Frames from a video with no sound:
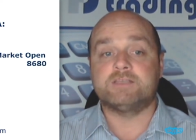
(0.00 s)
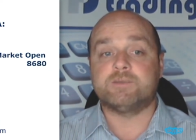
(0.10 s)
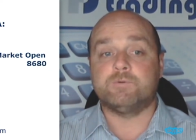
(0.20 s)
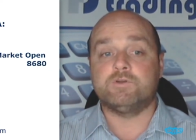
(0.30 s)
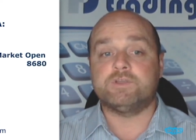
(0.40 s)

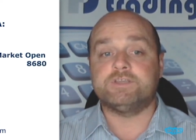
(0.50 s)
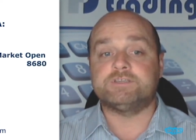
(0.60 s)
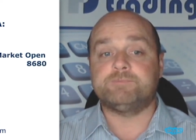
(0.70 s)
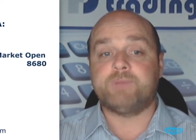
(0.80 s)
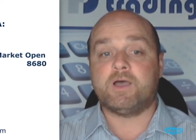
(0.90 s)
So we're looking
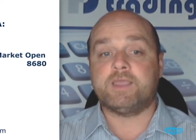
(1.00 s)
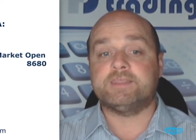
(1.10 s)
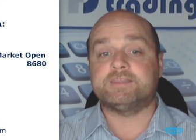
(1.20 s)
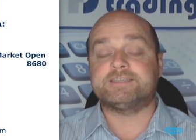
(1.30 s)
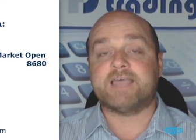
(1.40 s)
to buy
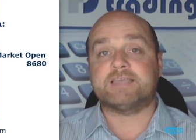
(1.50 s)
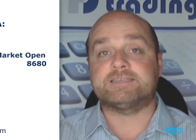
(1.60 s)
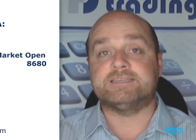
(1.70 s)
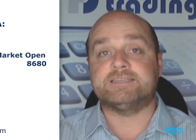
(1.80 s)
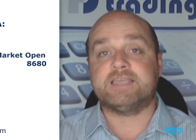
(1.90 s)
the
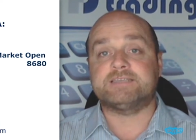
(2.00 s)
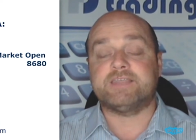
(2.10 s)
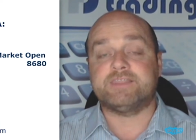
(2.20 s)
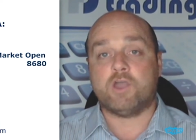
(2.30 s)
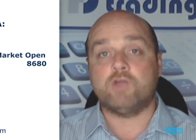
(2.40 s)
DAX index
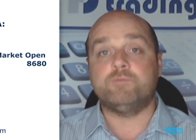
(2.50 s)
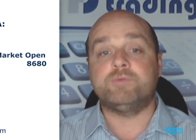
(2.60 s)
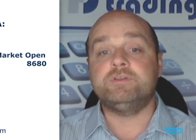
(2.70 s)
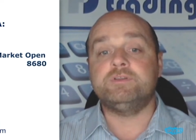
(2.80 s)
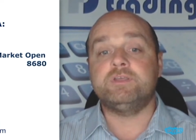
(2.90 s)
at the
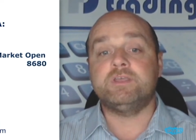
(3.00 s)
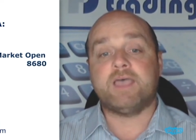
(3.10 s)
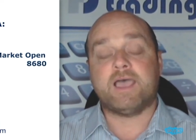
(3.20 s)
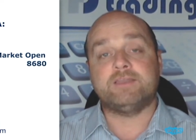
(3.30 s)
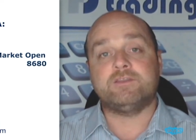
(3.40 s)
open
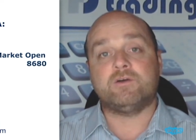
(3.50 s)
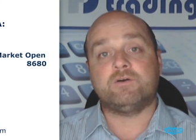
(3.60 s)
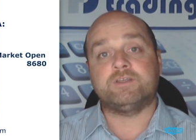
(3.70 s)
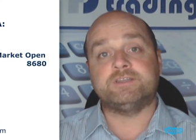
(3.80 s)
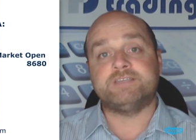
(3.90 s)
and
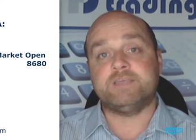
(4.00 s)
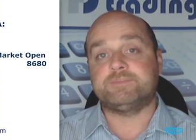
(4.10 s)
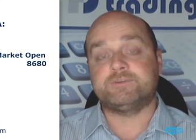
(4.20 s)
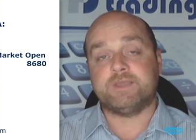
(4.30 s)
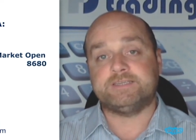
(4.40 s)
on a
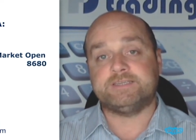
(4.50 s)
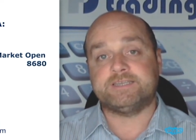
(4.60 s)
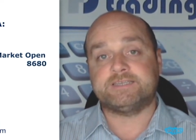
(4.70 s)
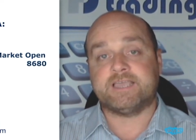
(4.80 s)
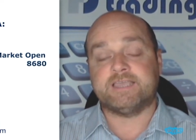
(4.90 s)
dip to
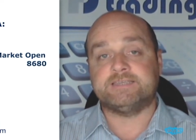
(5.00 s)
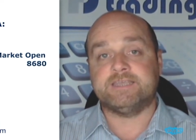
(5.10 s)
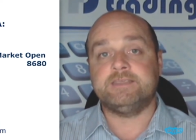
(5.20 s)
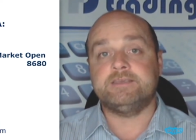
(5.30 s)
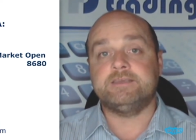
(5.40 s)
86.80.
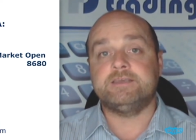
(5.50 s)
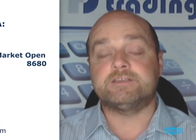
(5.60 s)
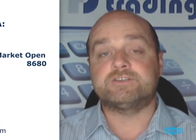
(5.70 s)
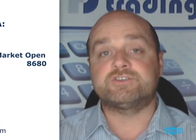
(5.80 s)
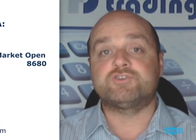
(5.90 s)
The
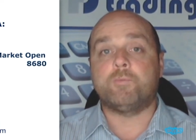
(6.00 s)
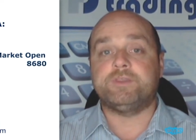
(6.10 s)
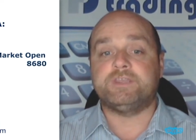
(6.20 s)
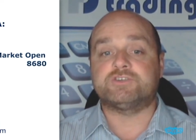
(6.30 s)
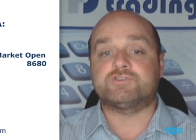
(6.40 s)

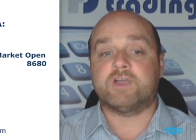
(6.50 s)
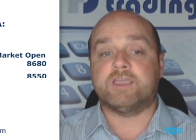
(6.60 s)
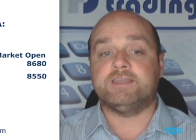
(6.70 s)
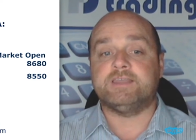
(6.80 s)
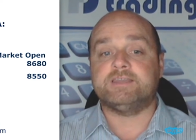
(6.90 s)
stop in this
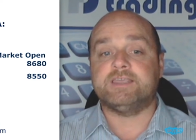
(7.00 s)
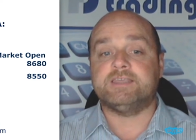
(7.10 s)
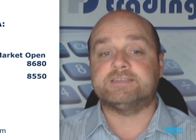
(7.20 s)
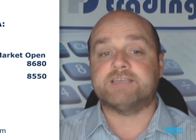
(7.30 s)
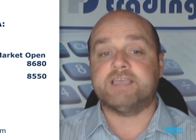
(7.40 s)
trade
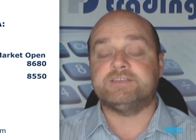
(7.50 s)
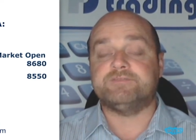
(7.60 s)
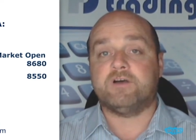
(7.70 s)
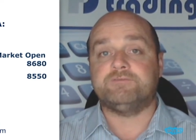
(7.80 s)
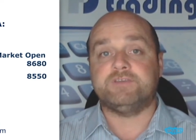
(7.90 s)
is
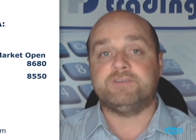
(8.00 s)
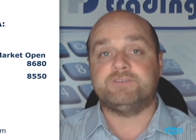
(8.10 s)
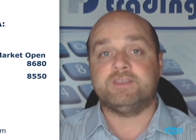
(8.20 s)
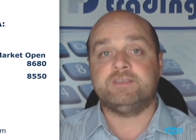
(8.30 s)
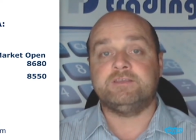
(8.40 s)

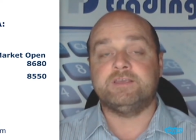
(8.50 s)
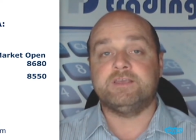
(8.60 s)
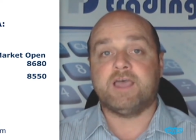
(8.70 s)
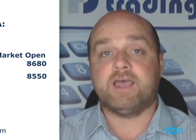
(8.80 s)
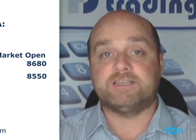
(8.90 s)
85.50,
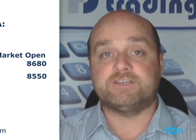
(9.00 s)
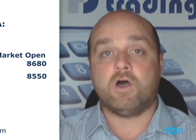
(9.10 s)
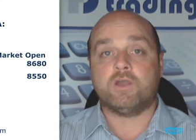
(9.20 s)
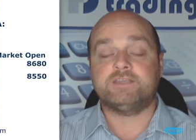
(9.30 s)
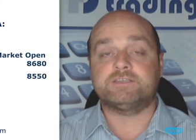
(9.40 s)
and
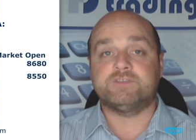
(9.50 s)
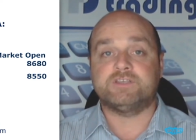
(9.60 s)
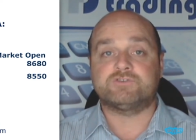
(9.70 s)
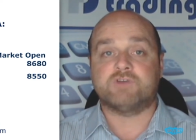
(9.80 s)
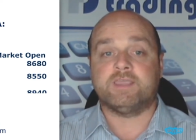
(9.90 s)
targets for
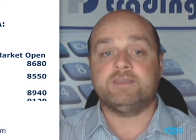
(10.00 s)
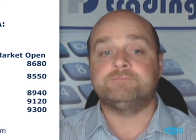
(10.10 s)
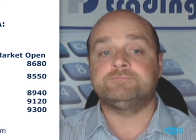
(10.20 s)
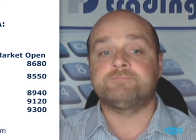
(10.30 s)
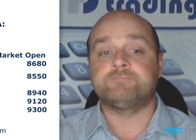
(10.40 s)
this
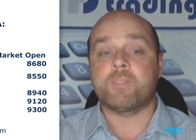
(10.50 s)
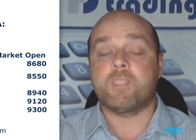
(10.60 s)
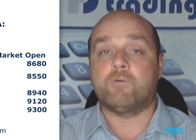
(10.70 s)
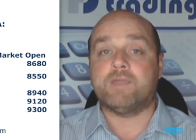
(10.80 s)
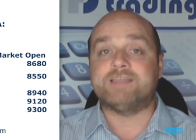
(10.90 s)
trade are